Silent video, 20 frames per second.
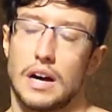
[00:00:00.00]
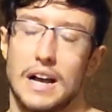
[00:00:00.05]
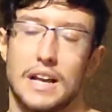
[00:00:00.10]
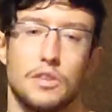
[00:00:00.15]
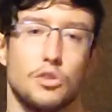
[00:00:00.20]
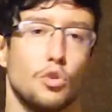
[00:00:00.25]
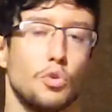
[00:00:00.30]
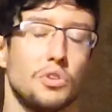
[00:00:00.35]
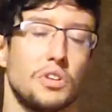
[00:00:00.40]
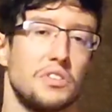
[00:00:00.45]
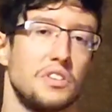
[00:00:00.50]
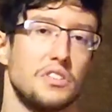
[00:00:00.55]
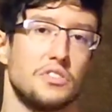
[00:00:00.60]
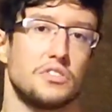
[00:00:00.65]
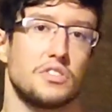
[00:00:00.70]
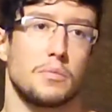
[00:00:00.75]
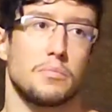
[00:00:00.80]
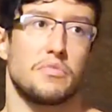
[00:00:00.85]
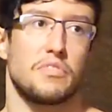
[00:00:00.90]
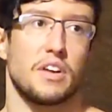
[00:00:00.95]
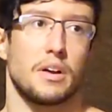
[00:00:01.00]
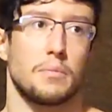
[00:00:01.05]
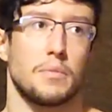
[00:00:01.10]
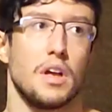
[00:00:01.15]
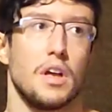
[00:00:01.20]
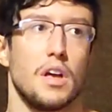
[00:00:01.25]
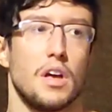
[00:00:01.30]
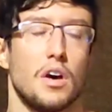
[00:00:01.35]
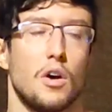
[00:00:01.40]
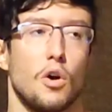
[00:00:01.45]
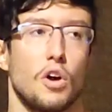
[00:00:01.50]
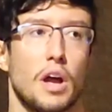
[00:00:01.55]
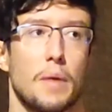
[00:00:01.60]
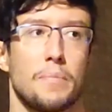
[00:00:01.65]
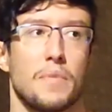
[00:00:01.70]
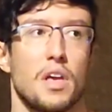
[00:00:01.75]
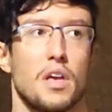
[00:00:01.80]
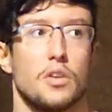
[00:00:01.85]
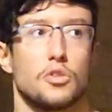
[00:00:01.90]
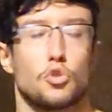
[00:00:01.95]
I know that there's something.
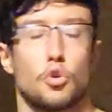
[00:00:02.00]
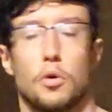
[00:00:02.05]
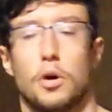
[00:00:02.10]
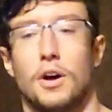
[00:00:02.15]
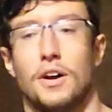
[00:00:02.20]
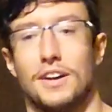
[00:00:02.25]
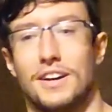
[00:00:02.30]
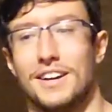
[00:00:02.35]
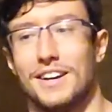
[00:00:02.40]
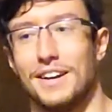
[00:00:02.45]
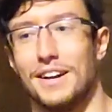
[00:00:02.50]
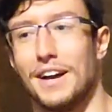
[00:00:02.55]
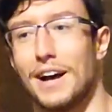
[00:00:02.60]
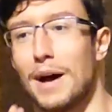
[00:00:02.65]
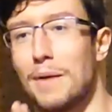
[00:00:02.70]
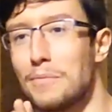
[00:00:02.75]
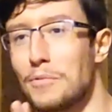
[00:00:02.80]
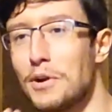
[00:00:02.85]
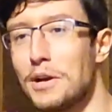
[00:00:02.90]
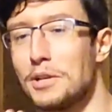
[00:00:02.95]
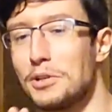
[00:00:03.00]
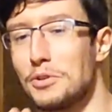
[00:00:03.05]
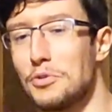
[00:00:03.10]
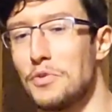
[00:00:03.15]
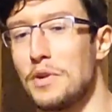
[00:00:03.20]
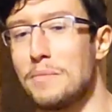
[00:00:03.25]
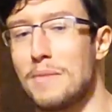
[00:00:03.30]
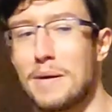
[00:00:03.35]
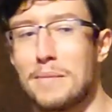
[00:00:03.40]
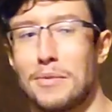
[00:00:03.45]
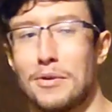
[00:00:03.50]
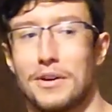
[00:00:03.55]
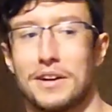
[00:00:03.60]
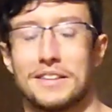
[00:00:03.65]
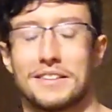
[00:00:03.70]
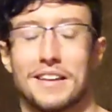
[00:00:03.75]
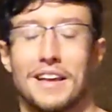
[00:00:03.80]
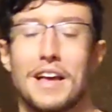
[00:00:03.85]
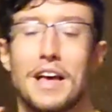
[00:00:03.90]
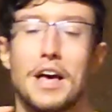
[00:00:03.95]
Okay, so I'm going to remember
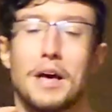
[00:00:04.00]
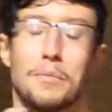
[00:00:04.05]
it,